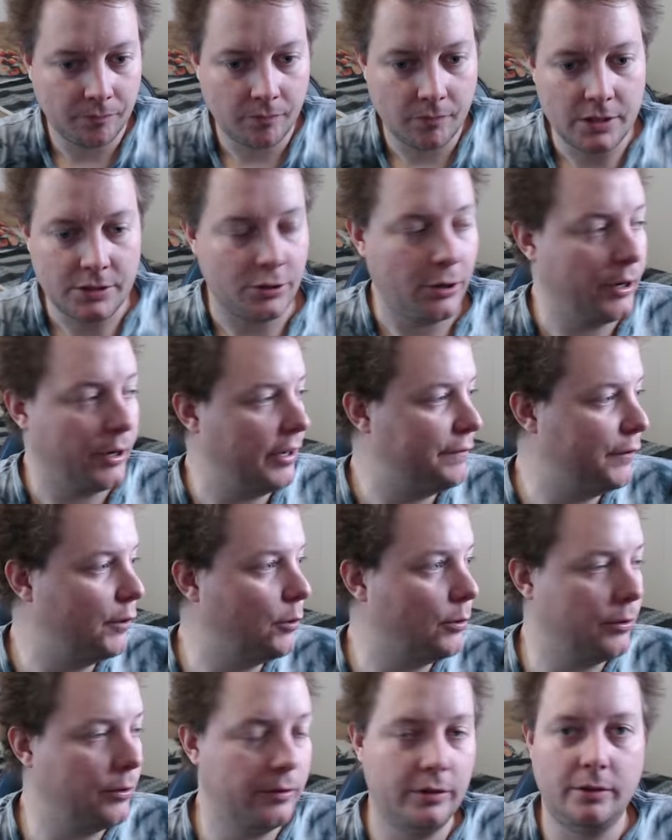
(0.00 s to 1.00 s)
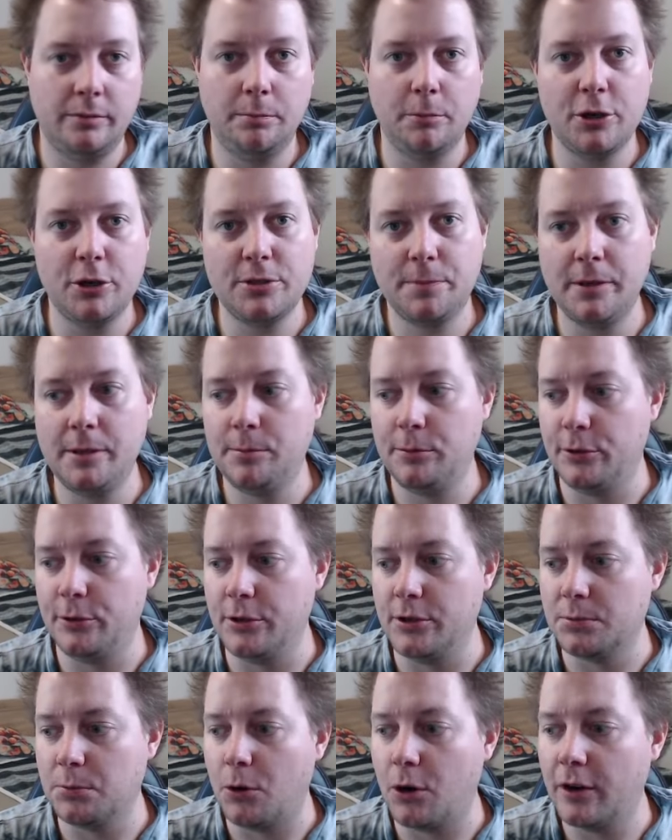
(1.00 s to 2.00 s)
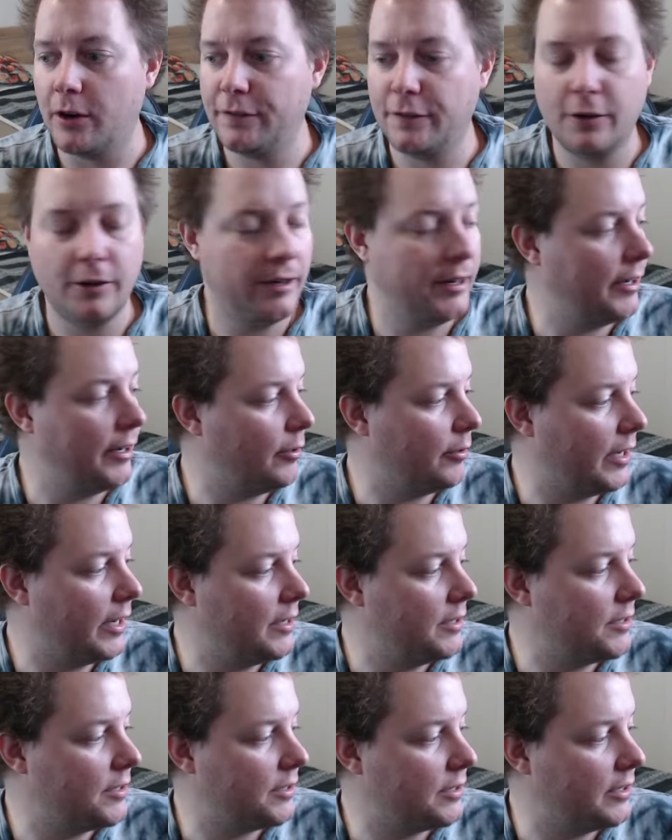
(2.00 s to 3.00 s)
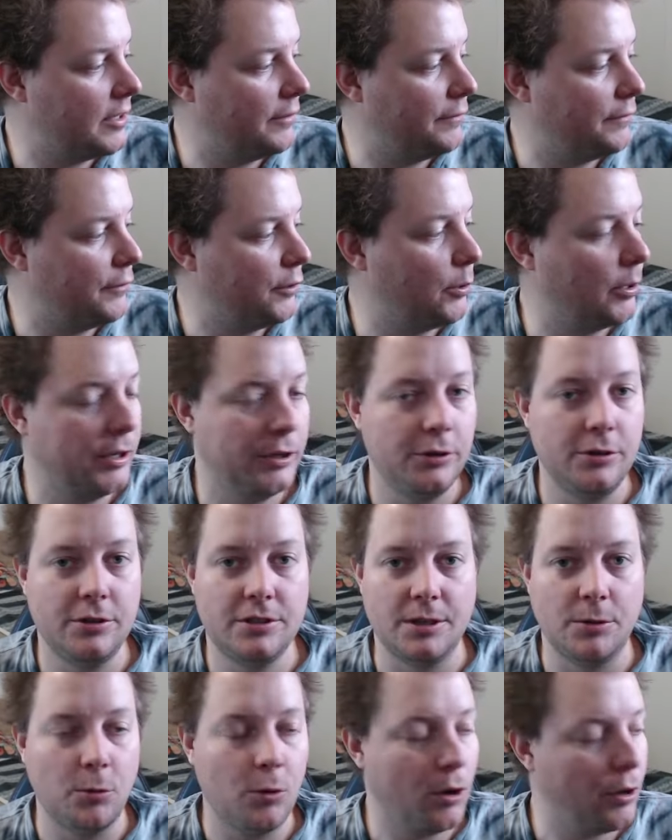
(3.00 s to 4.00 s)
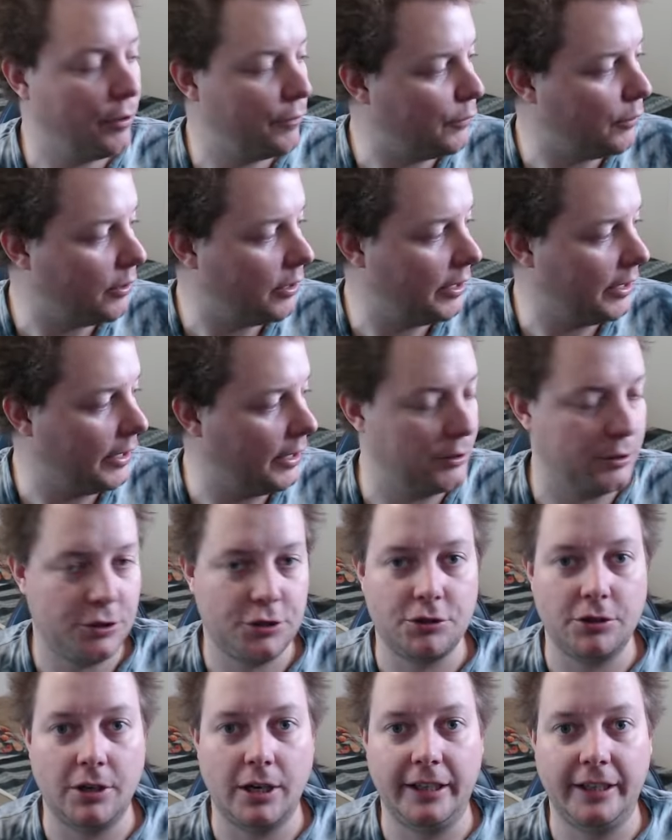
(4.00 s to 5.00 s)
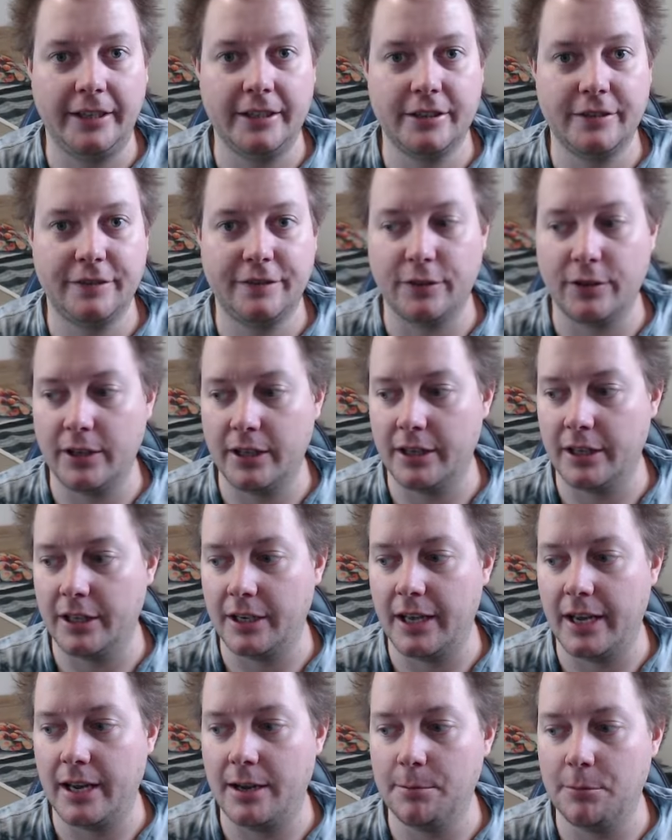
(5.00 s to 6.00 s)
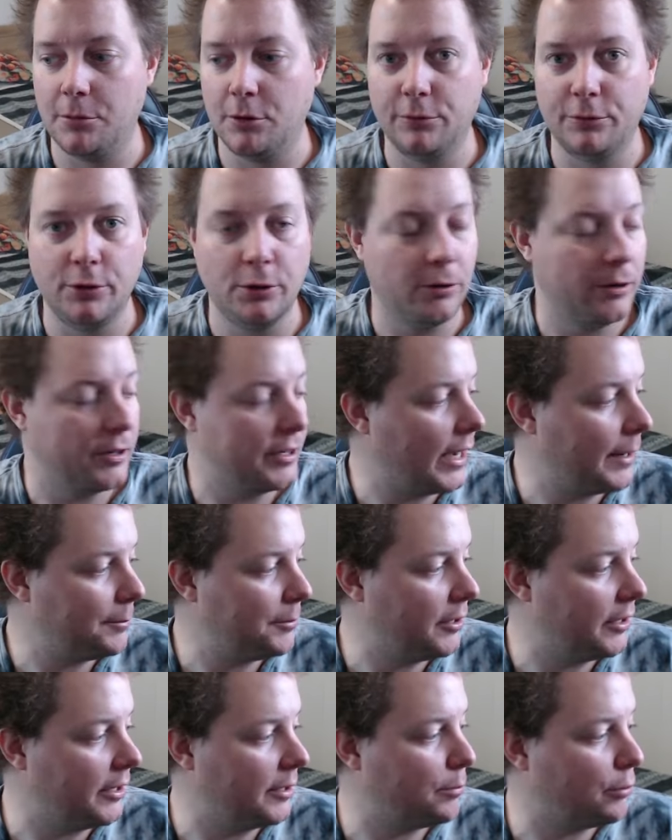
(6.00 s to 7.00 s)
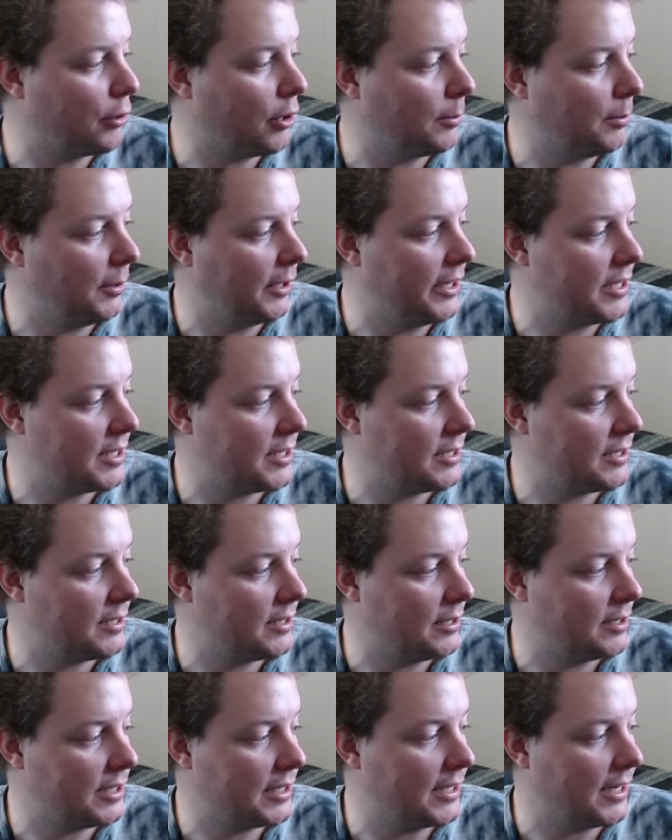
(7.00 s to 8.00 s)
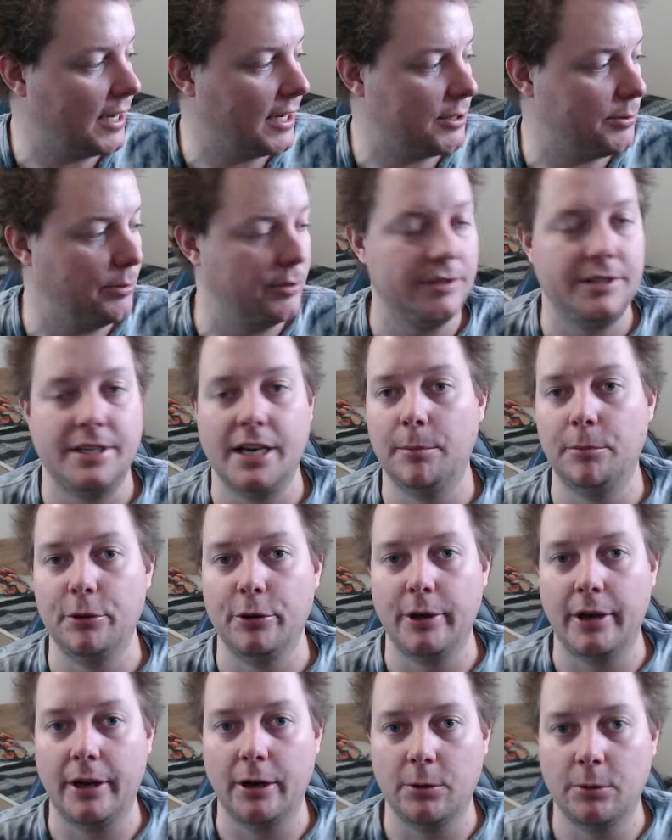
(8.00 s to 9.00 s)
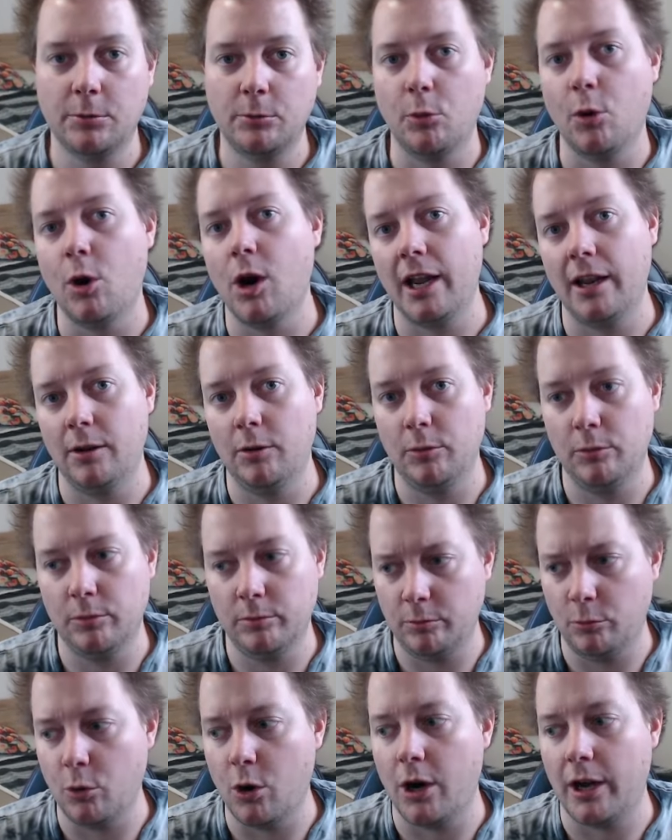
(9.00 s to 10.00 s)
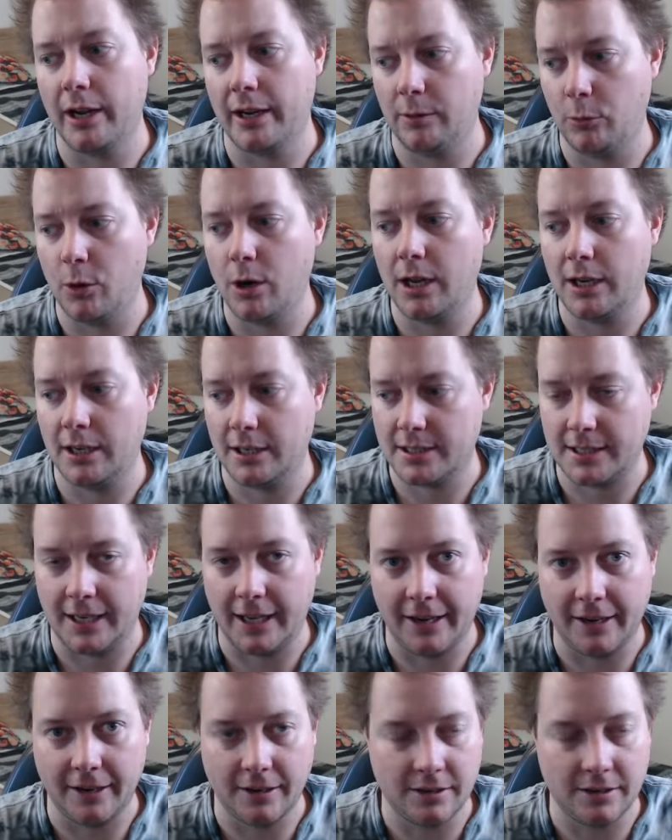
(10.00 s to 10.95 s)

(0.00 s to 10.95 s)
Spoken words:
So most people use Wi-Fi nowadays. If you are using Wi-Fi and you're struggling to find the name of your adapter, it probably starts with WL, wireless LAN.